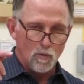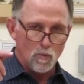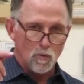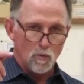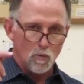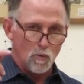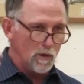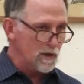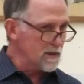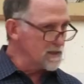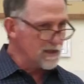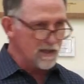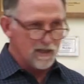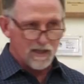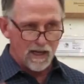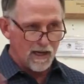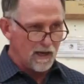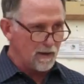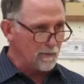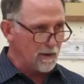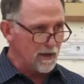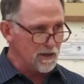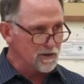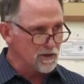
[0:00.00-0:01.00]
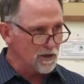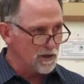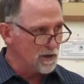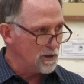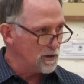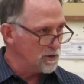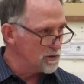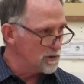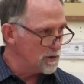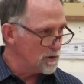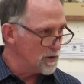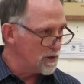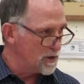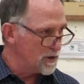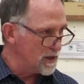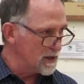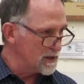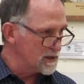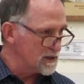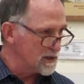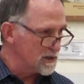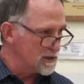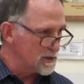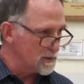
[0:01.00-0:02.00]
What is he talking about? So you don't do the
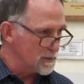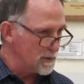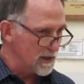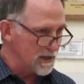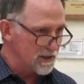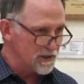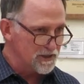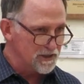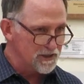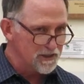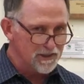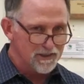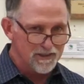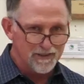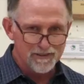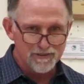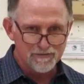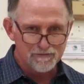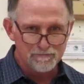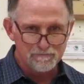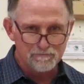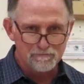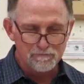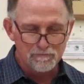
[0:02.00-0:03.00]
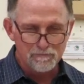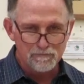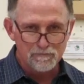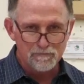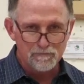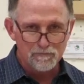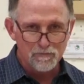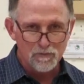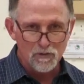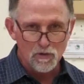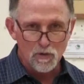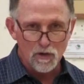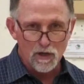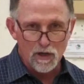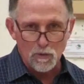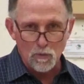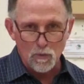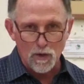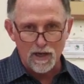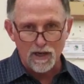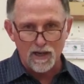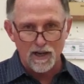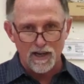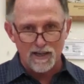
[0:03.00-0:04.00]
things that you wish. In
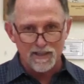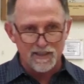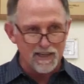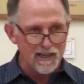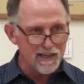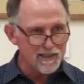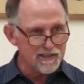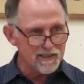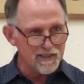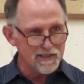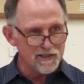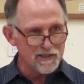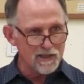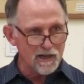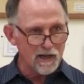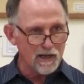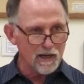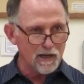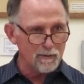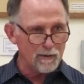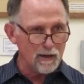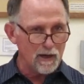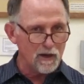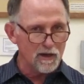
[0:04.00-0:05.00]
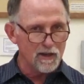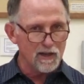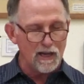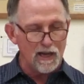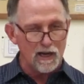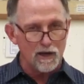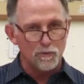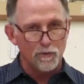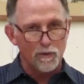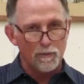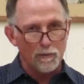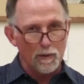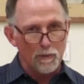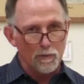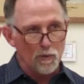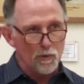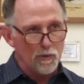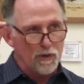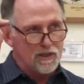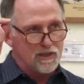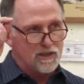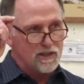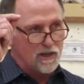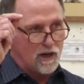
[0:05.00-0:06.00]
what context he's talking about? You got to remember
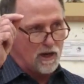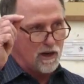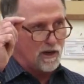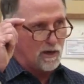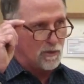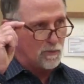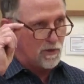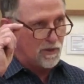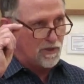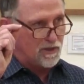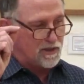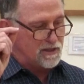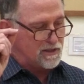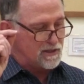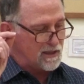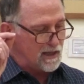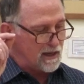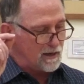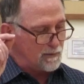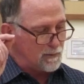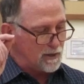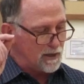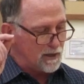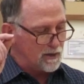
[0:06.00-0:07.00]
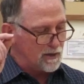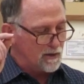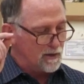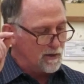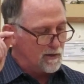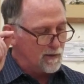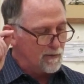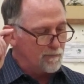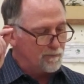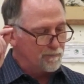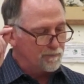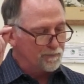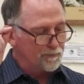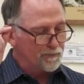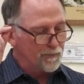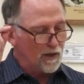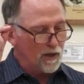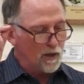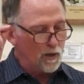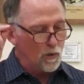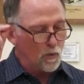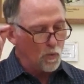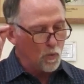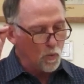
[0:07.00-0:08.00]
where he started with this statement.
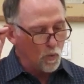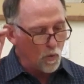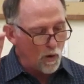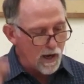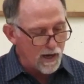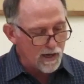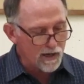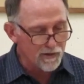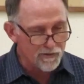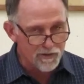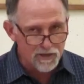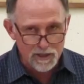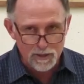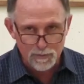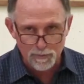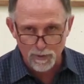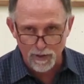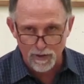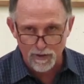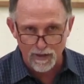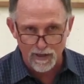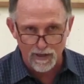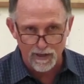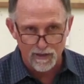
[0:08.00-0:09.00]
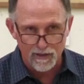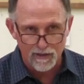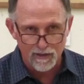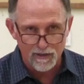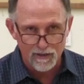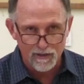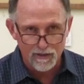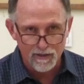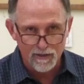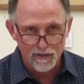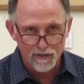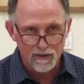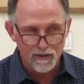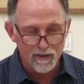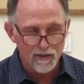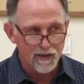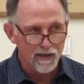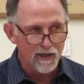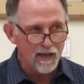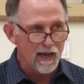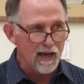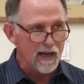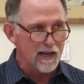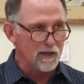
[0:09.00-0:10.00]
Walk in the Spirit,
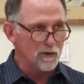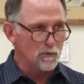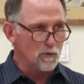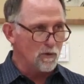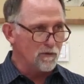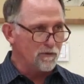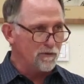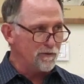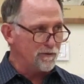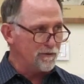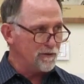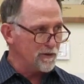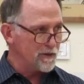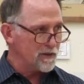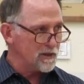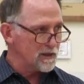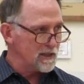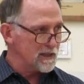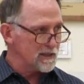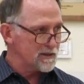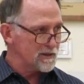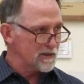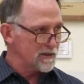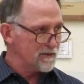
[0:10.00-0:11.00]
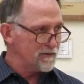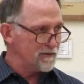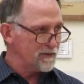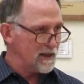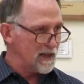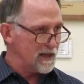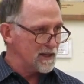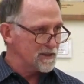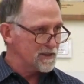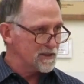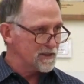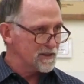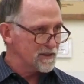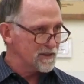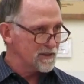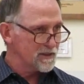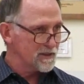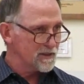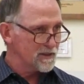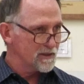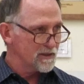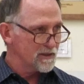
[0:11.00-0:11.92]
and you won't fulfill the lust of the flesh.